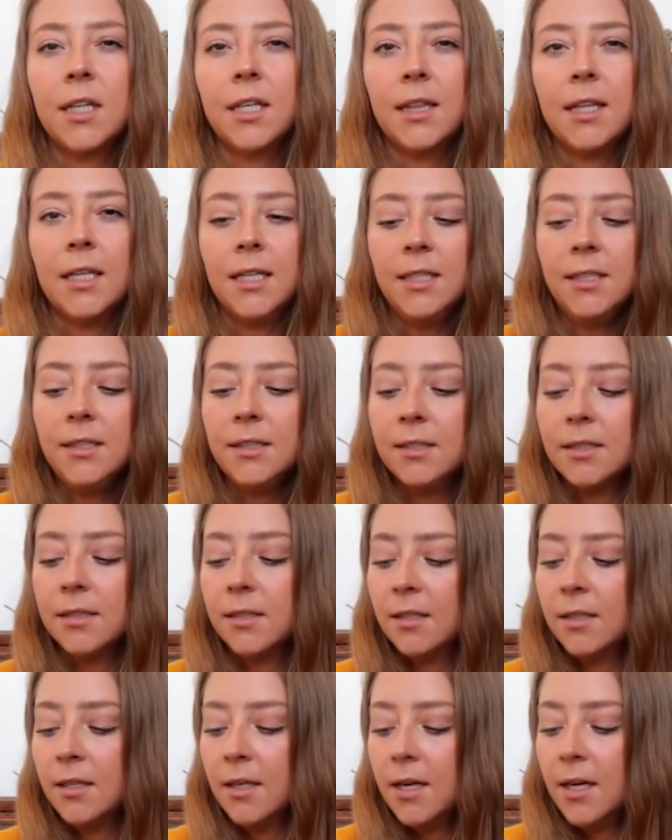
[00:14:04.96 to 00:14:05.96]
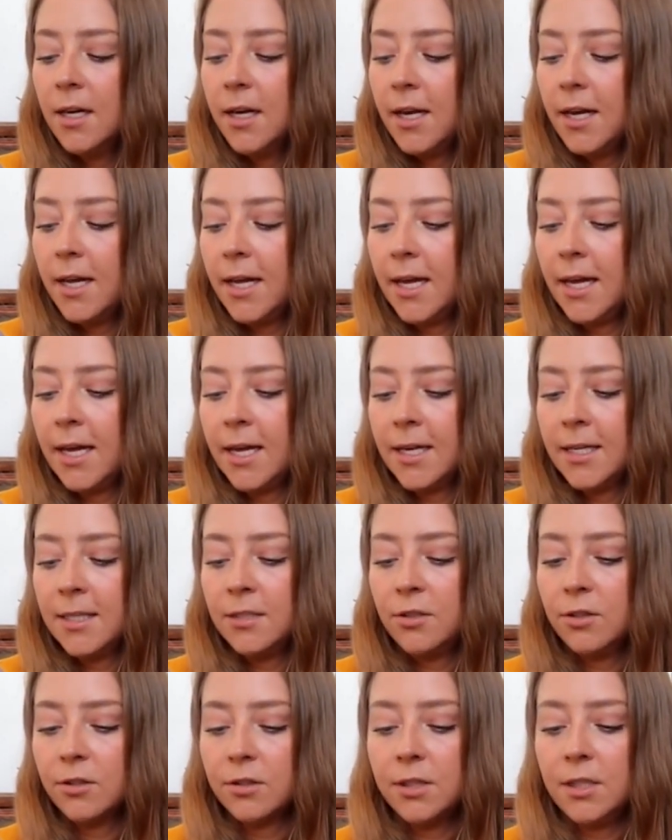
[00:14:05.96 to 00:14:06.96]
like this,
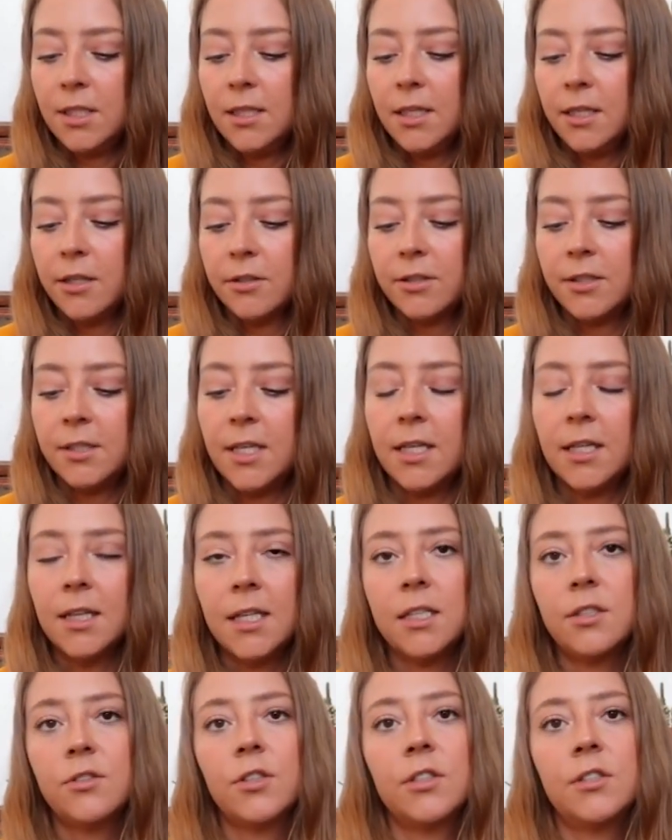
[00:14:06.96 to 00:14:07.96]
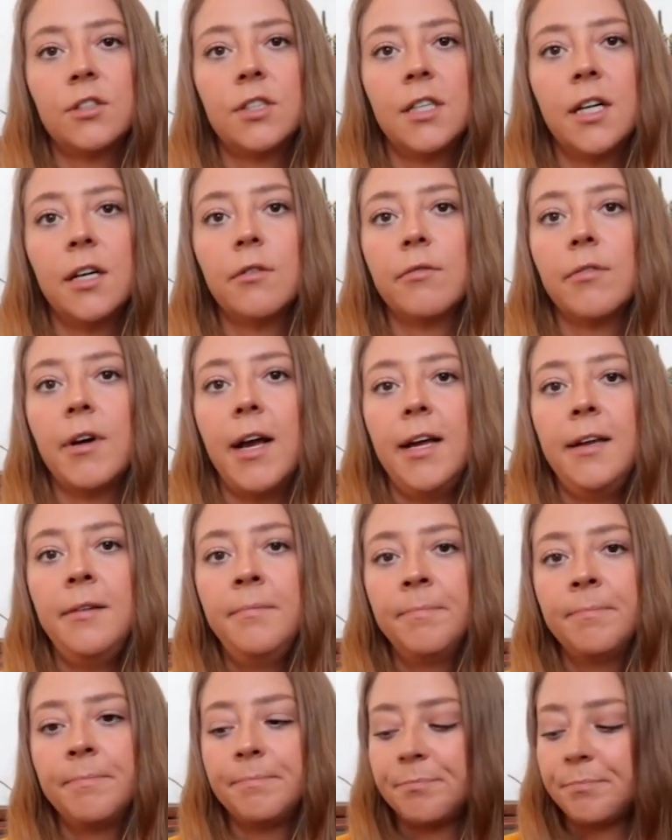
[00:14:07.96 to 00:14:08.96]
and you'll see that your skin like starts to get
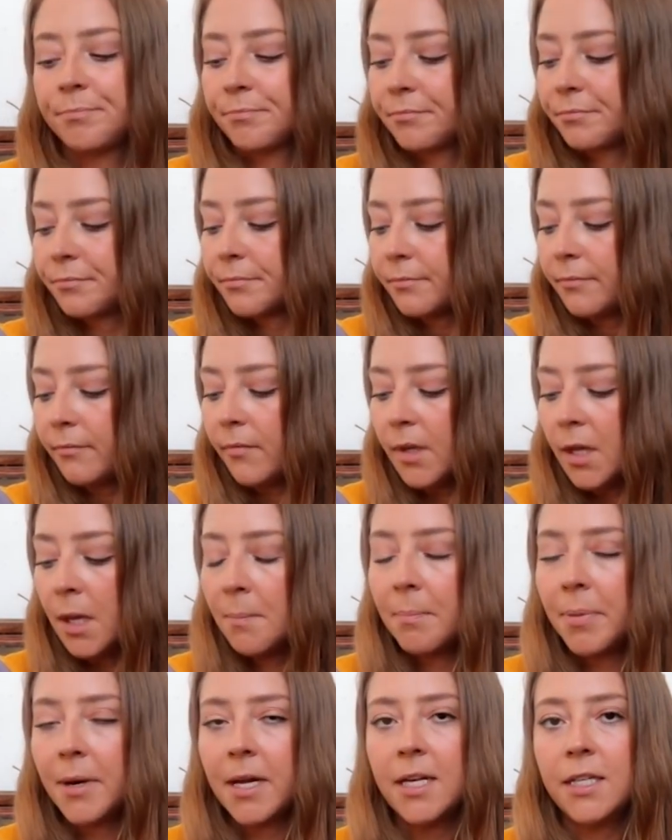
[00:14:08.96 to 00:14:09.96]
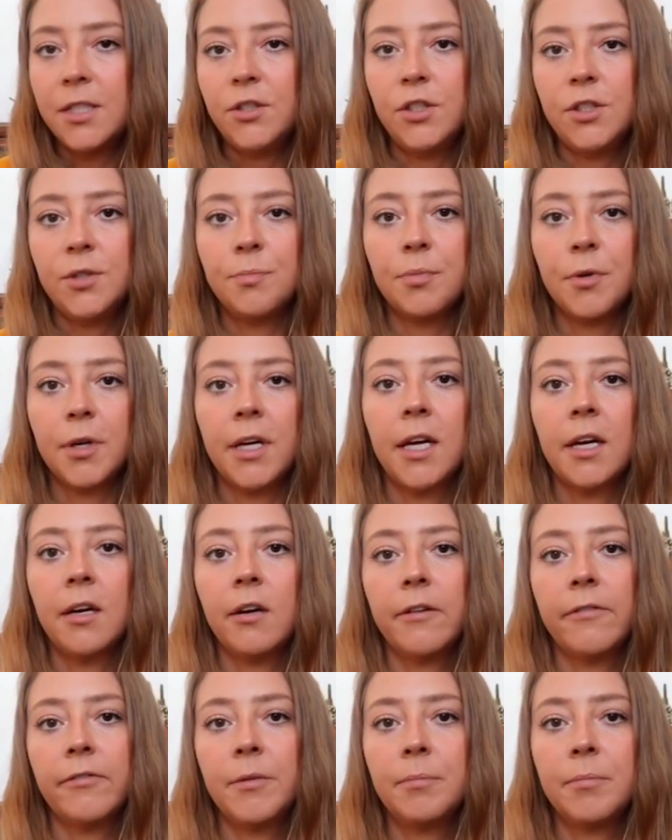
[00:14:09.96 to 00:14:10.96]
red, but it's just bringing
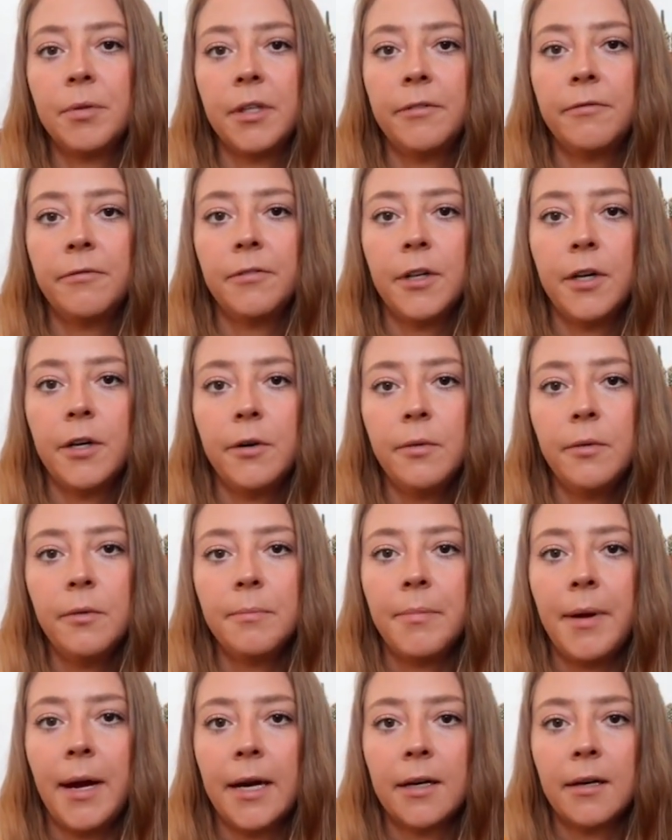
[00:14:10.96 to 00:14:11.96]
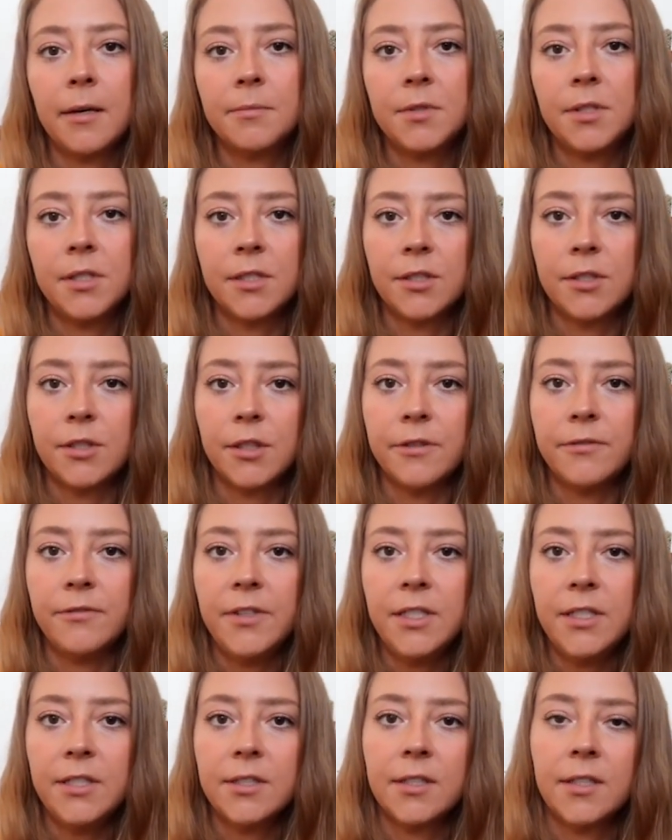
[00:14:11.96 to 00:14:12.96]
all the blood flow back up to the
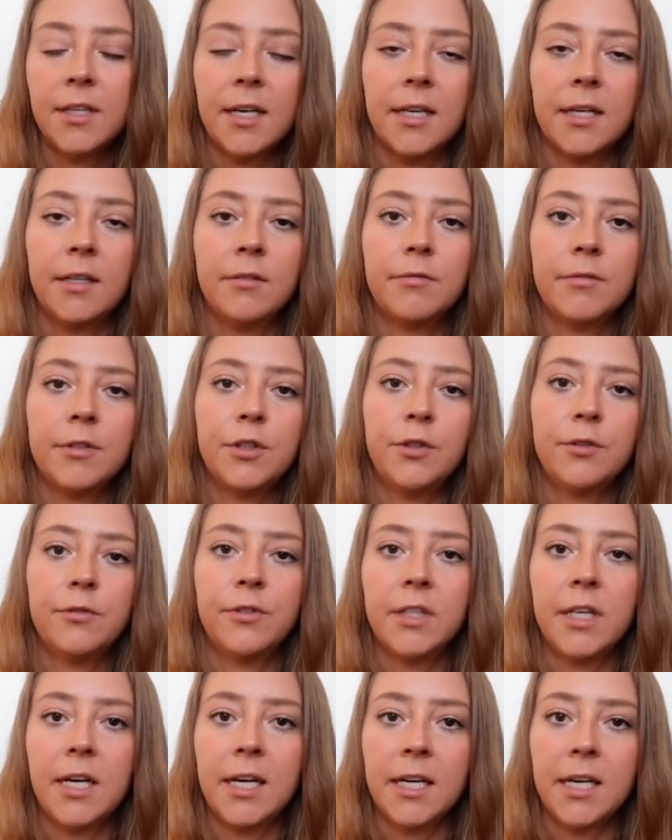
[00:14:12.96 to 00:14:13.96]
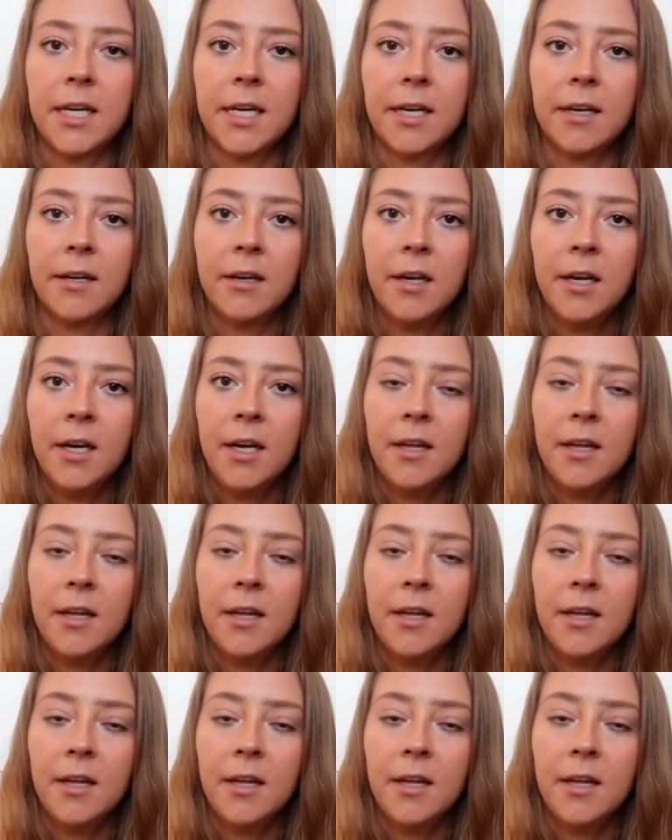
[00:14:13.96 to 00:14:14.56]
surface and rejuvenating